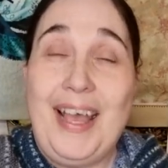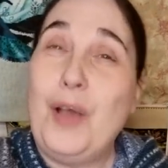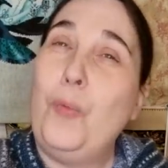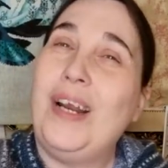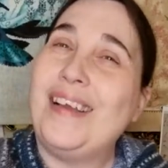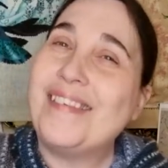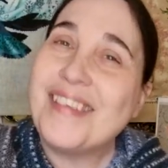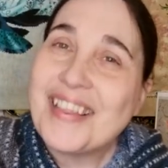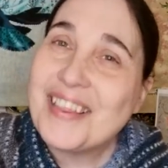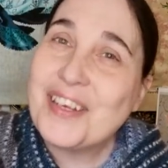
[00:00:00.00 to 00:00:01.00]
And when I
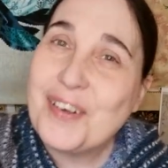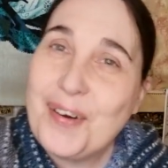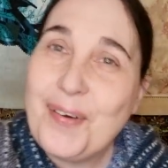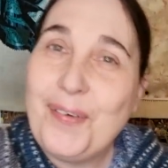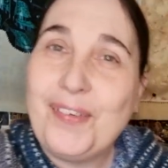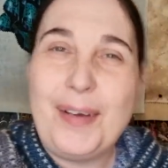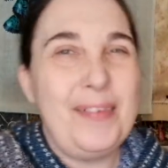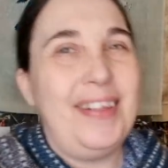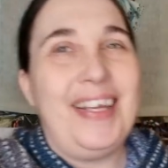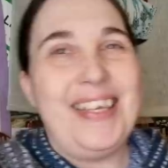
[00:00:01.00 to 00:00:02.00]
set the goals, I
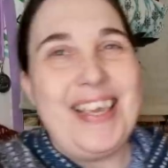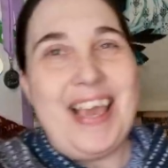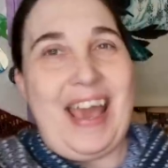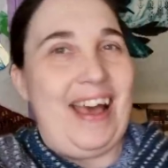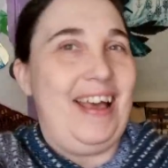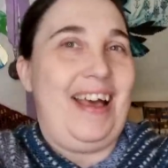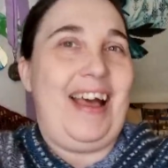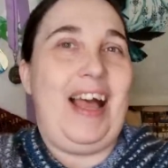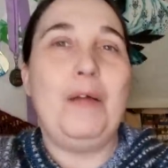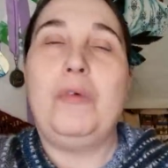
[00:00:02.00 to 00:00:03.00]
was like, yeah,
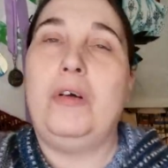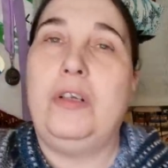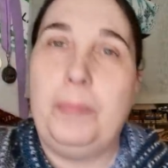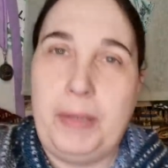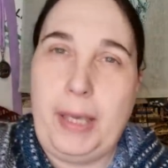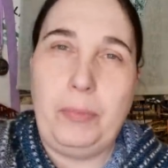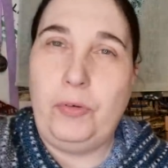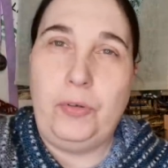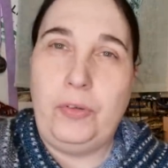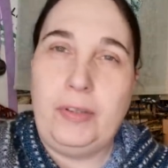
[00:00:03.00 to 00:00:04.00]
I'm going to be able
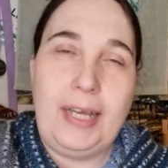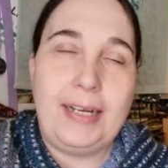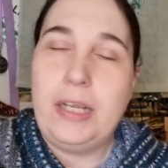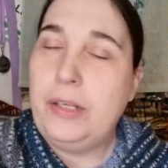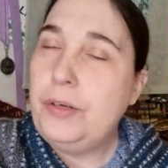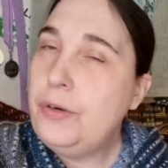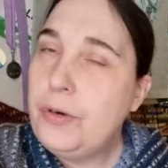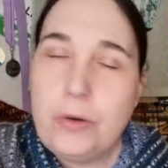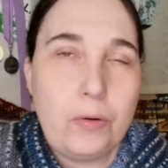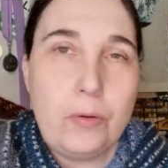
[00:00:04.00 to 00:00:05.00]
to do that.
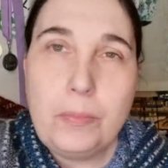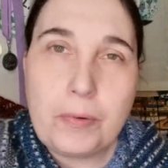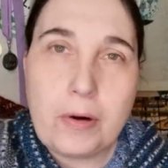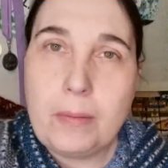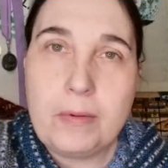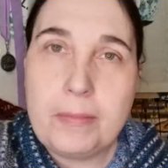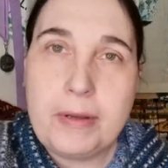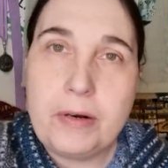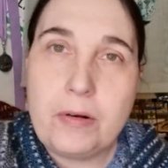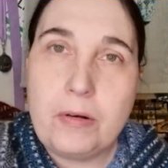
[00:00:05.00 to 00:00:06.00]
No problem
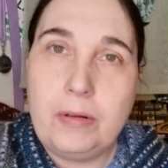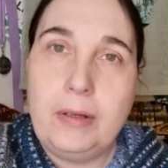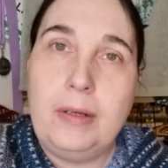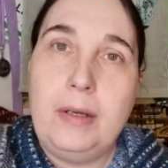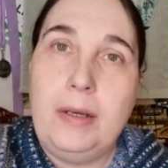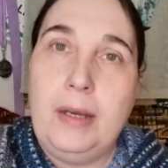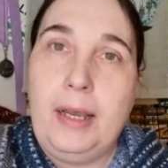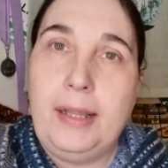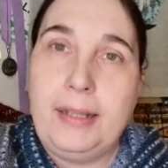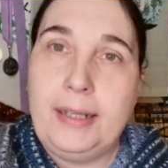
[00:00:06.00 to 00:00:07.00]
at all.
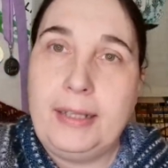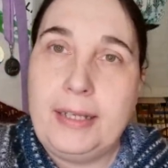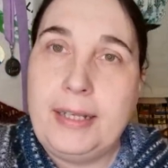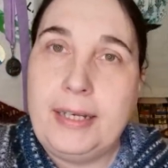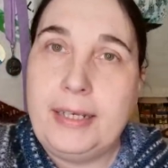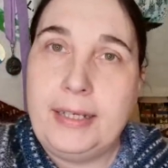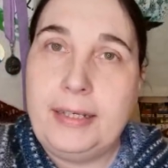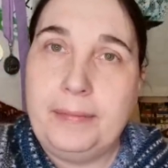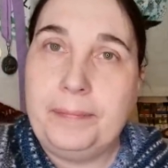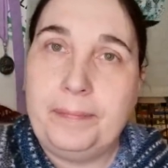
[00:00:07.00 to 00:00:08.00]
And then the knitting
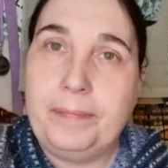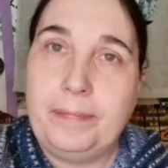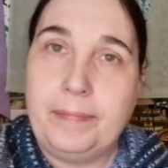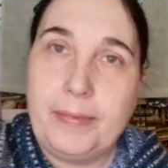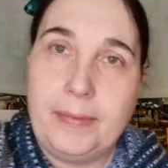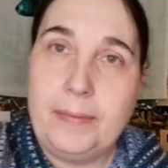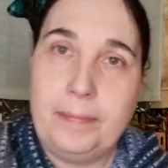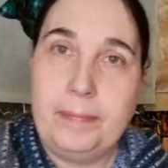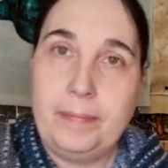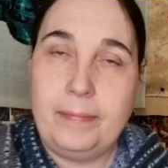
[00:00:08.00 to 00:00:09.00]

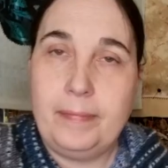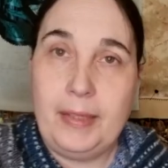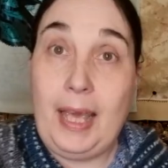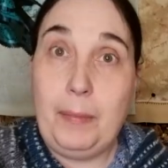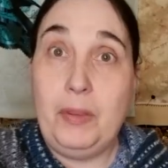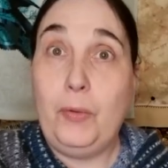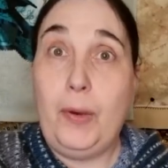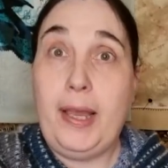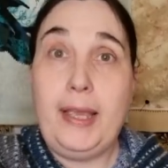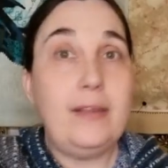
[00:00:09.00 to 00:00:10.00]
came in the
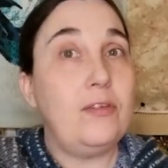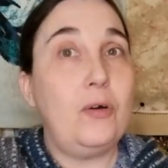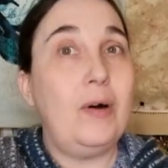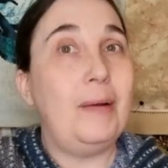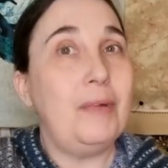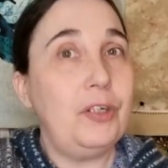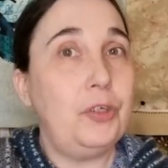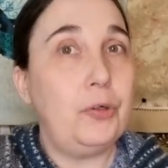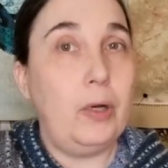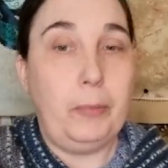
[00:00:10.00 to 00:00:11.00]
way, so I'm not
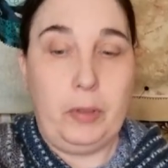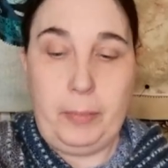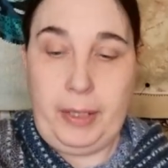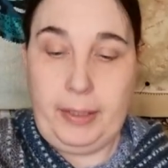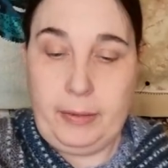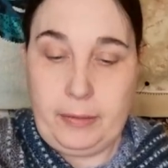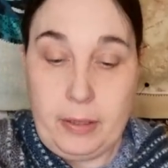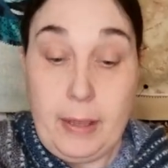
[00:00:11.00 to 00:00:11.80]
sure I'm going to make it.